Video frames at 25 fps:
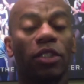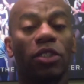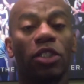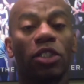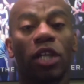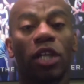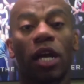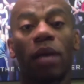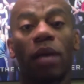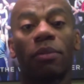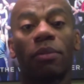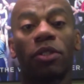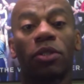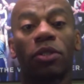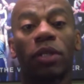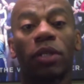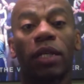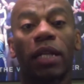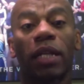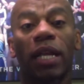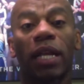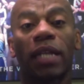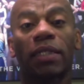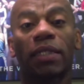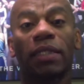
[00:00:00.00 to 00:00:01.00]
geometry
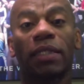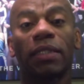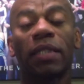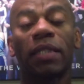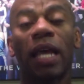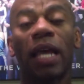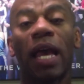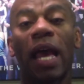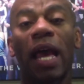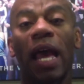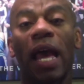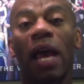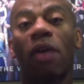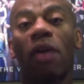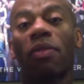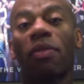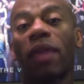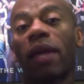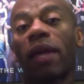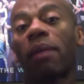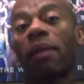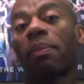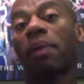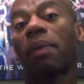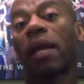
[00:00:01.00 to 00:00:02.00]
classes how
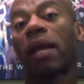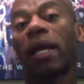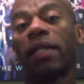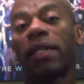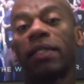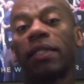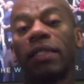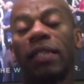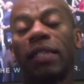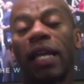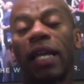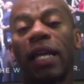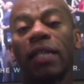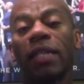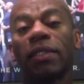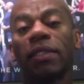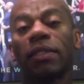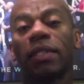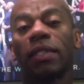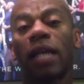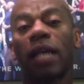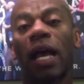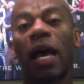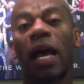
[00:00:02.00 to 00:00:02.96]
that applied to dance,